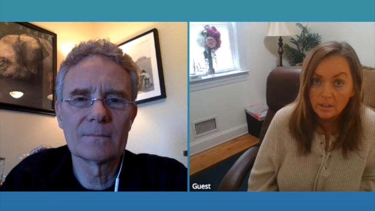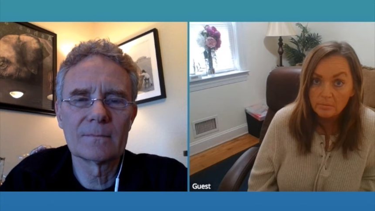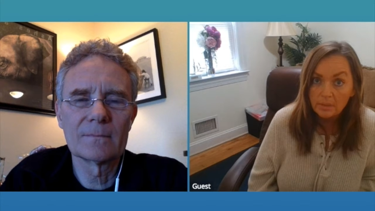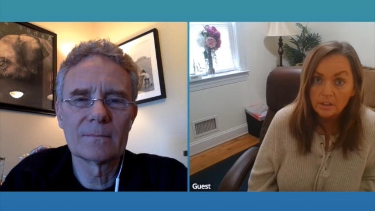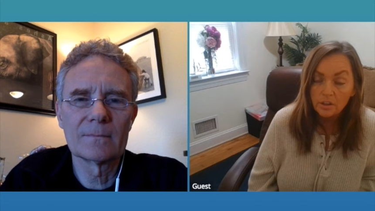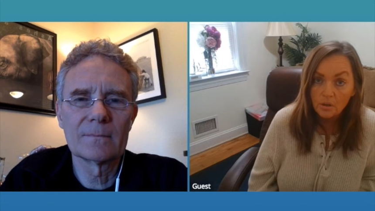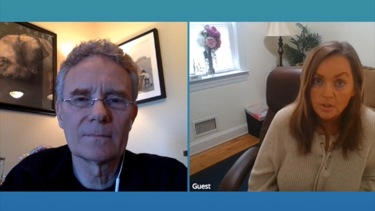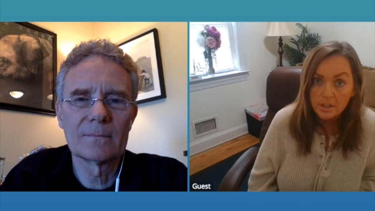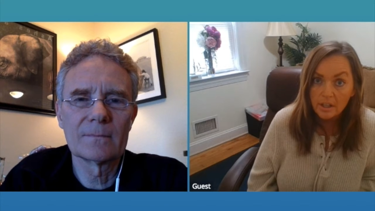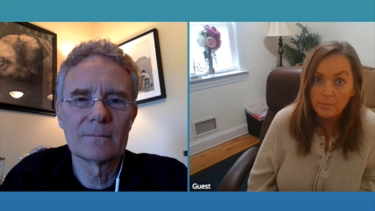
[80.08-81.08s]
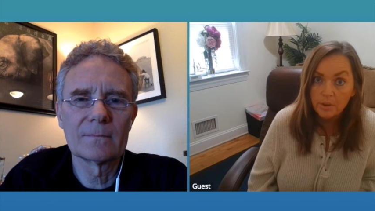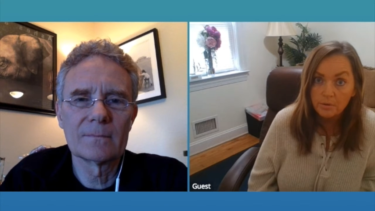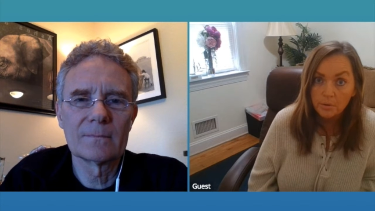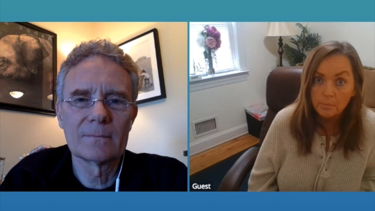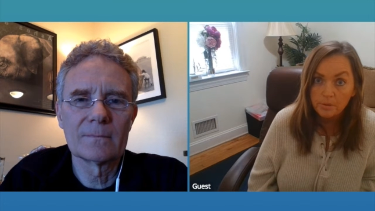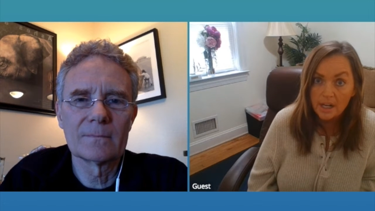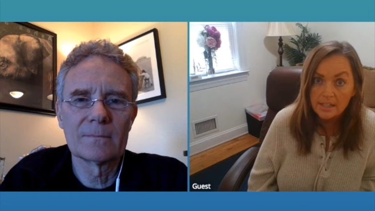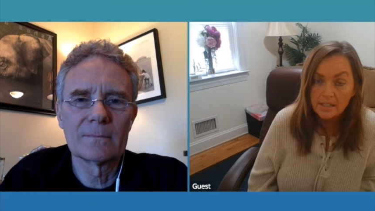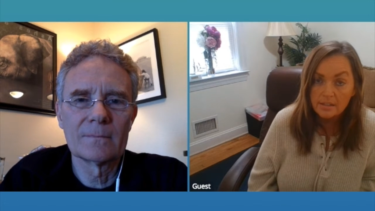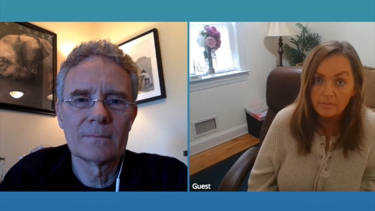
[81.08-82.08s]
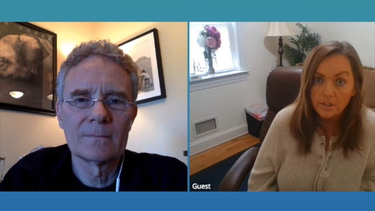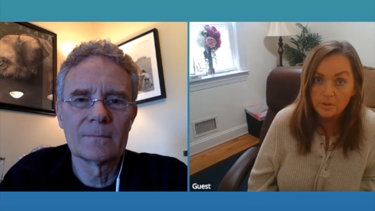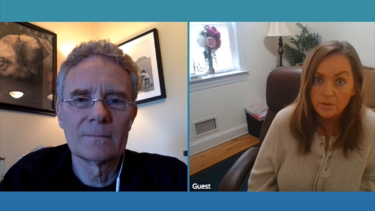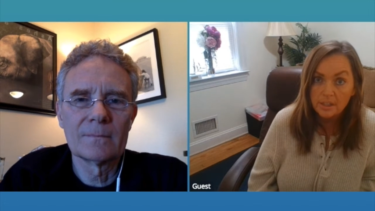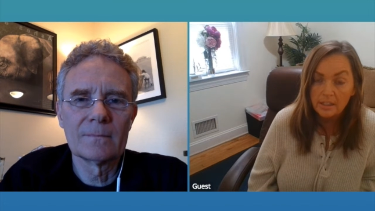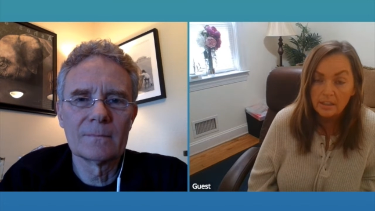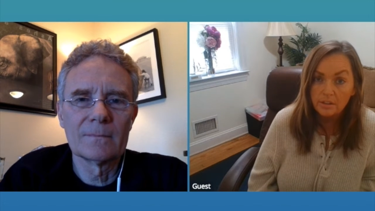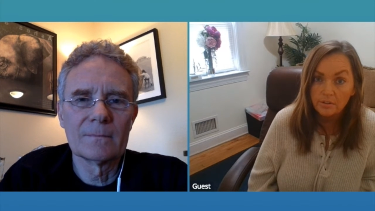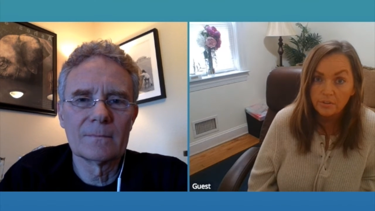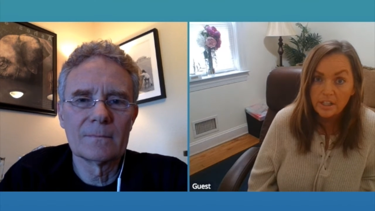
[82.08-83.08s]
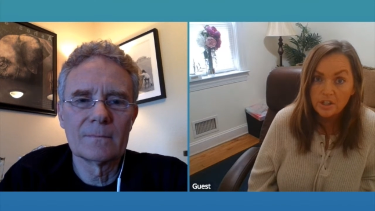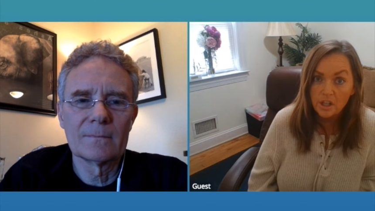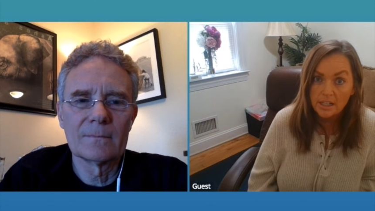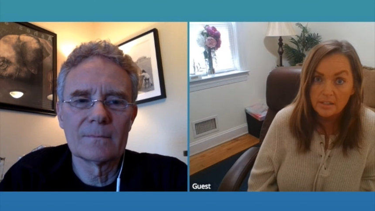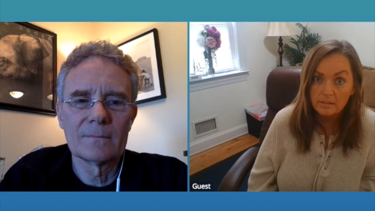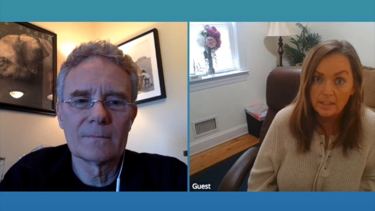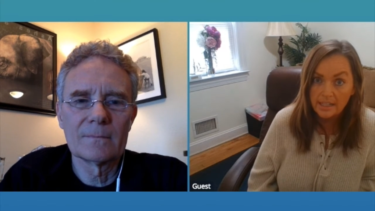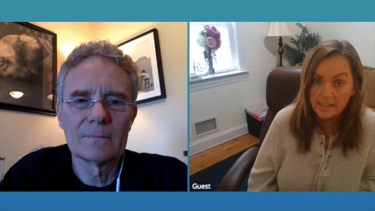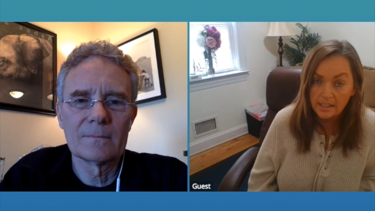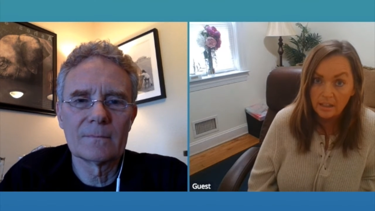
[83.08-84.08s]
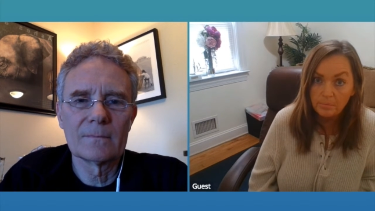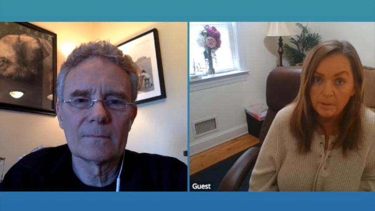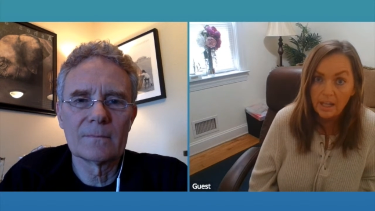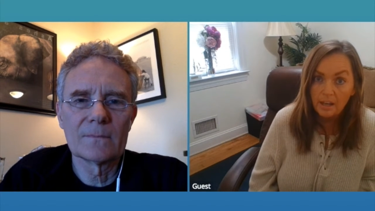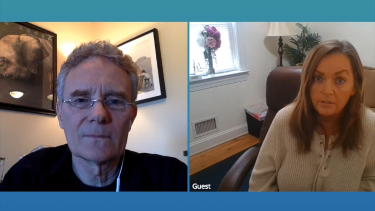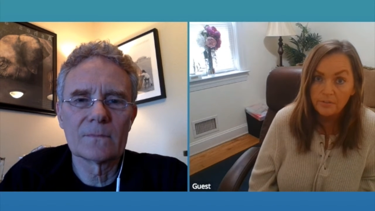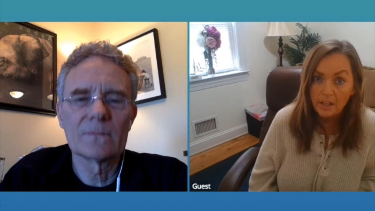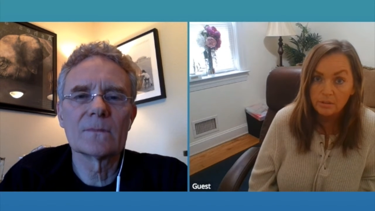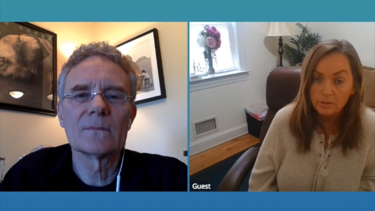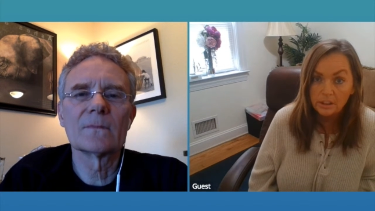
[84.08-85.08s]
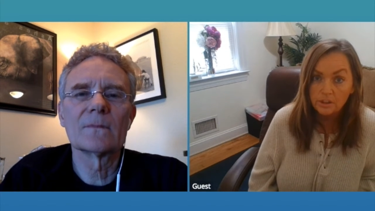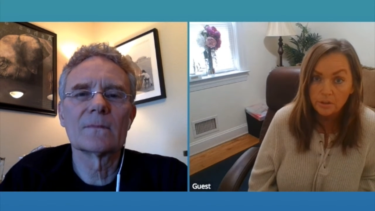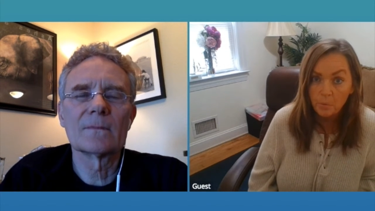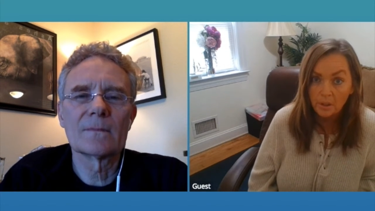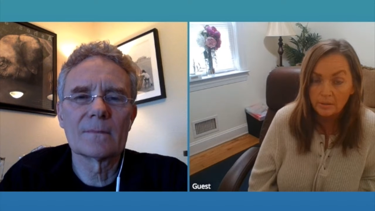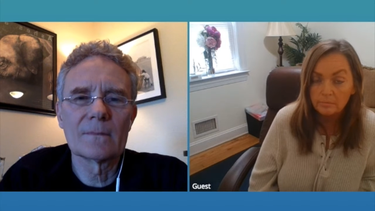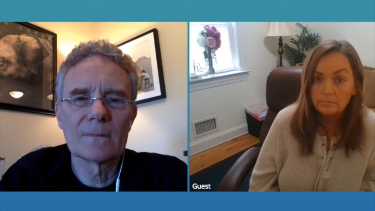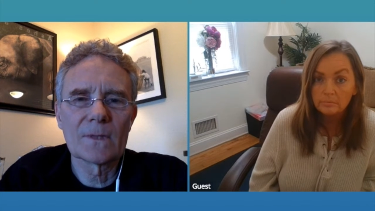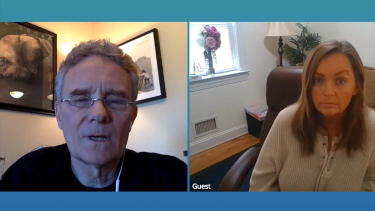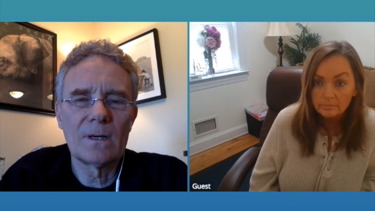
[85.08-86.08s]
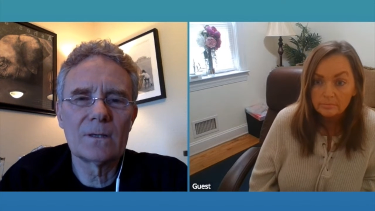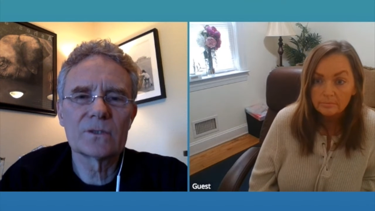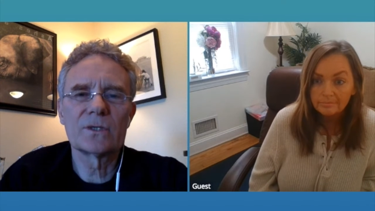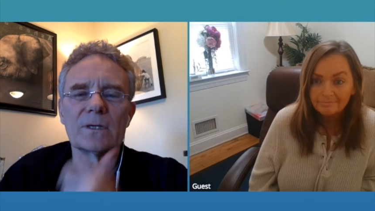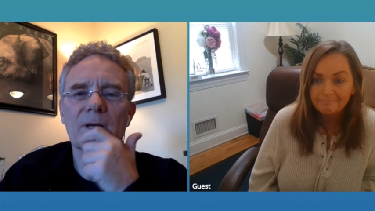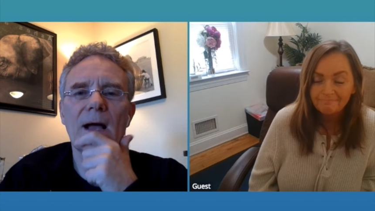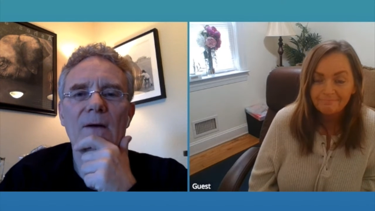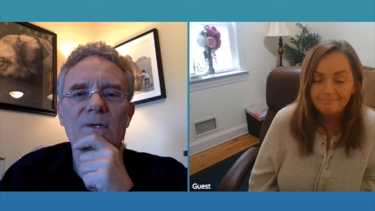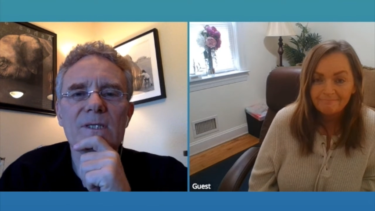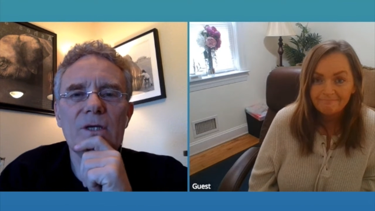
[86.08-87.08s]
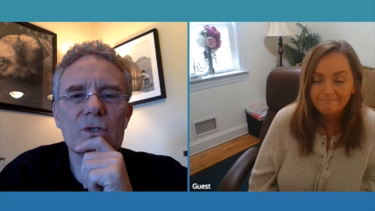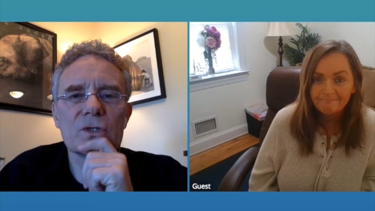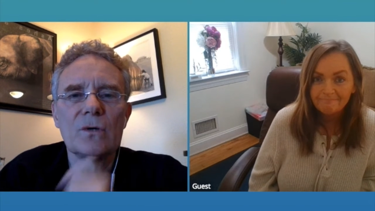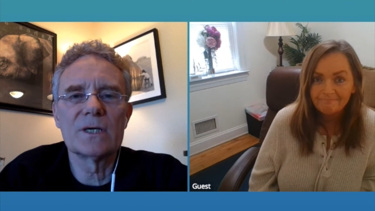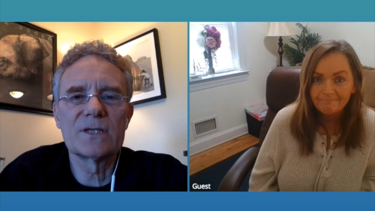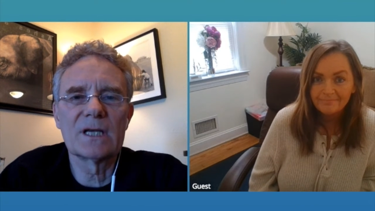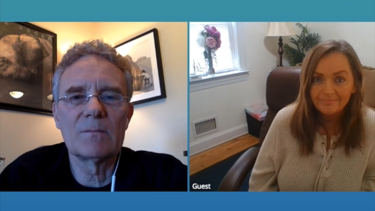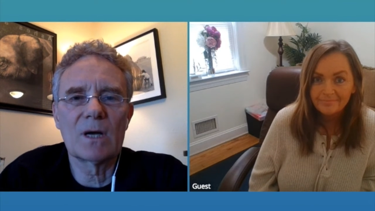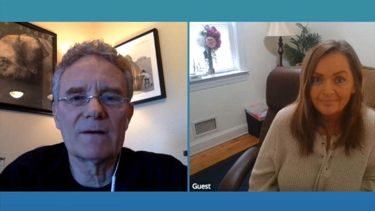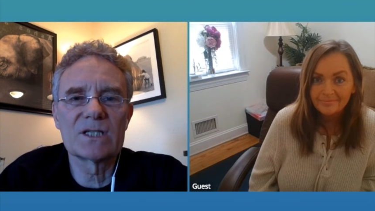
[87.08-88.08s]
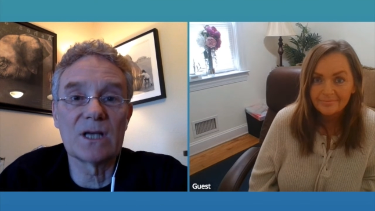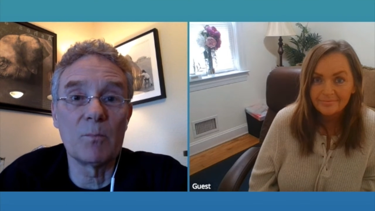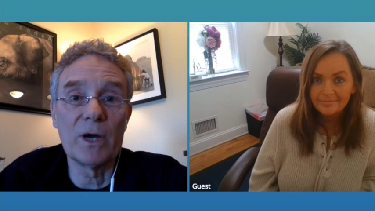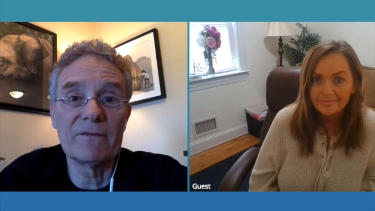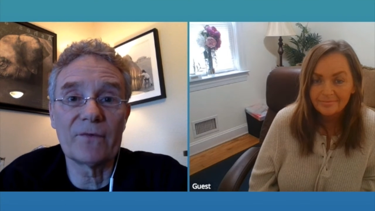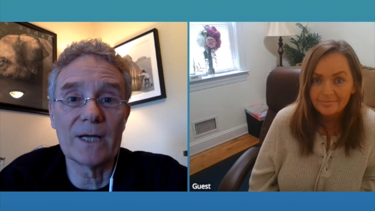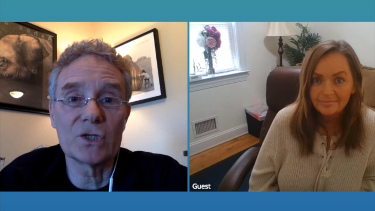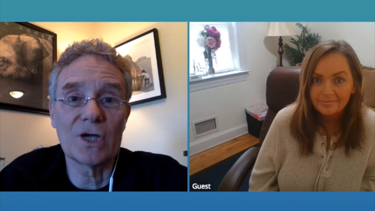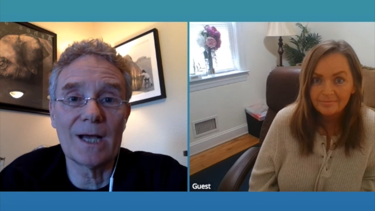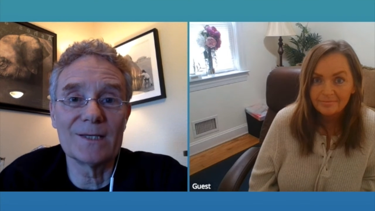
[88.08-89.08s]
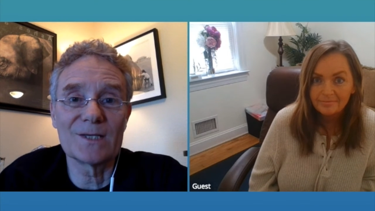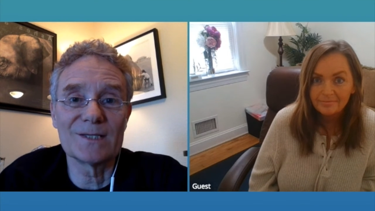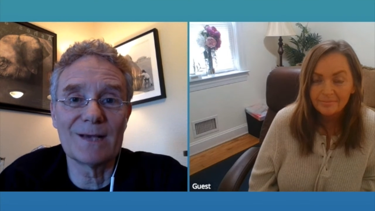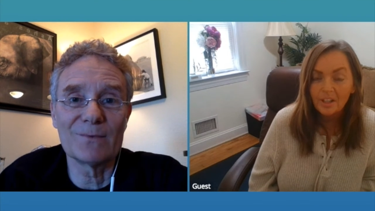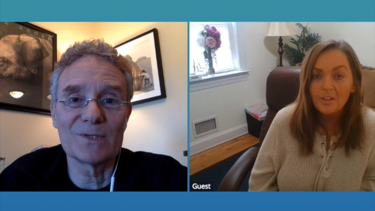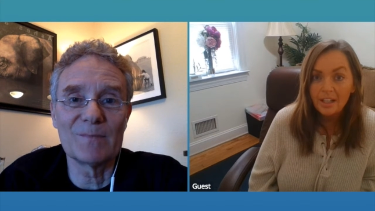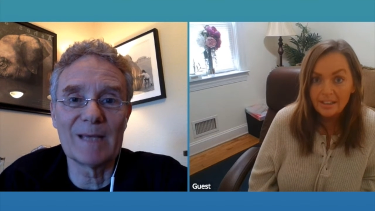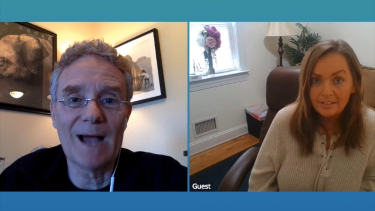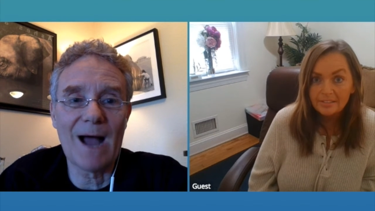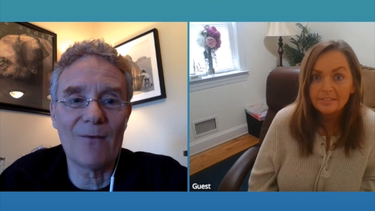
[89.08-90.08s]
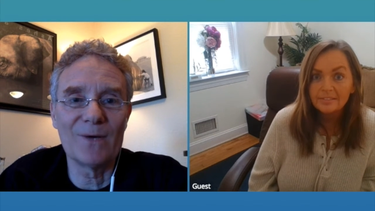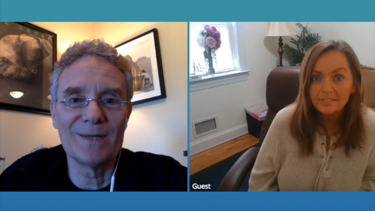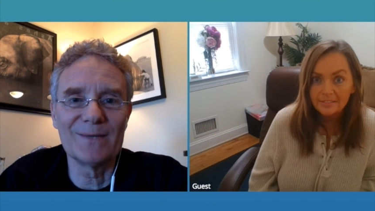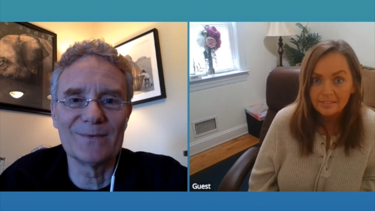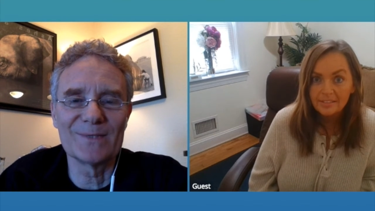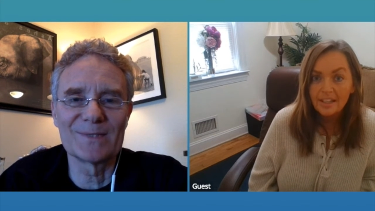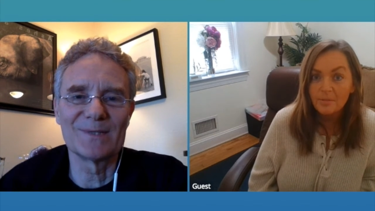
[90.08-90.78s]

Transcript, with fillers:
Speaker 1: them and coach them through a process of understanding of the franchise landscape and how to find a really good one.
Speaker 2: Oh, sure. I was years ago. I was thinking about a Subway franchise because that was the big hot one that was